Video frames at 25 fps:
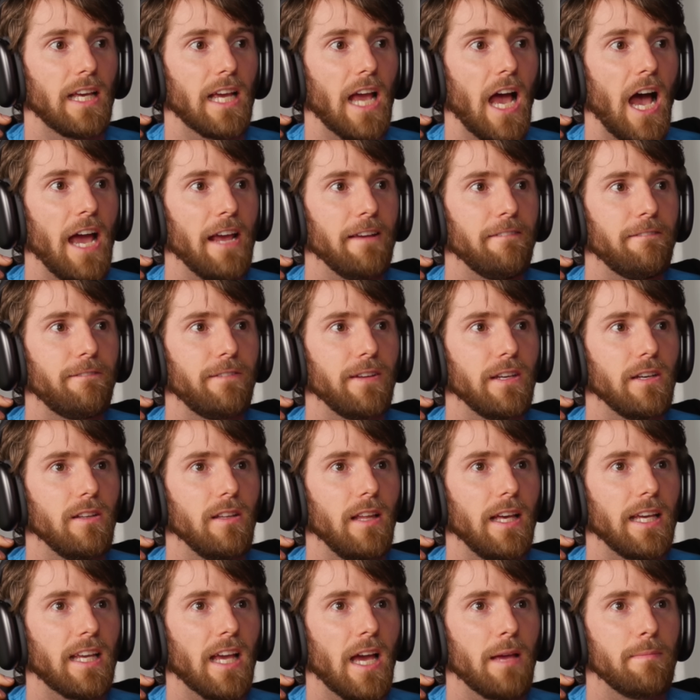Like I feel
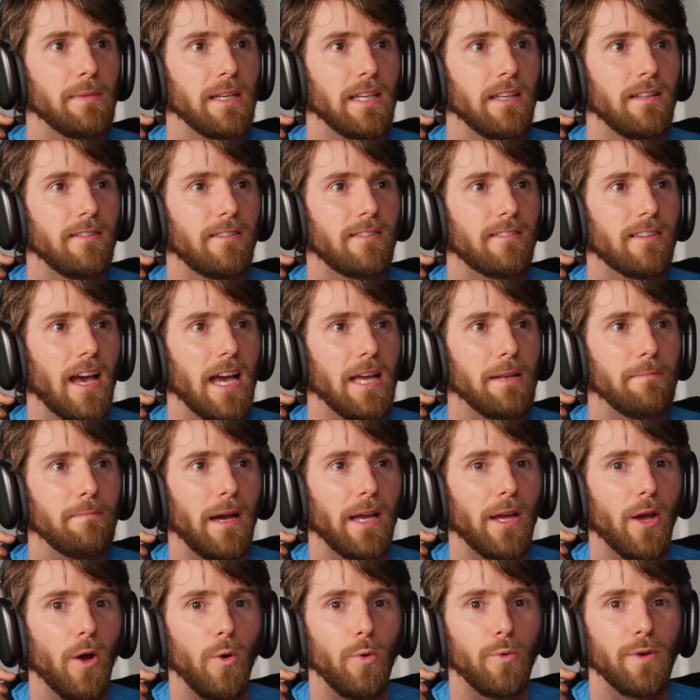like I'm inside
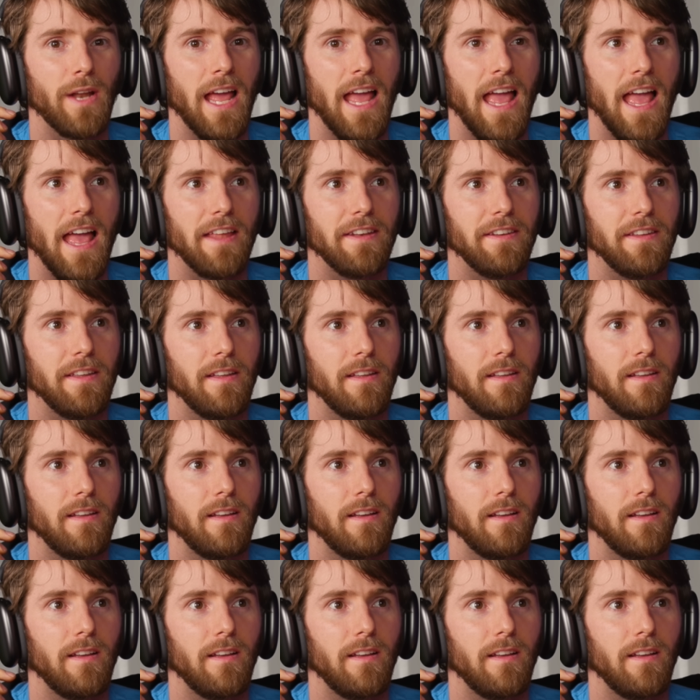my own head.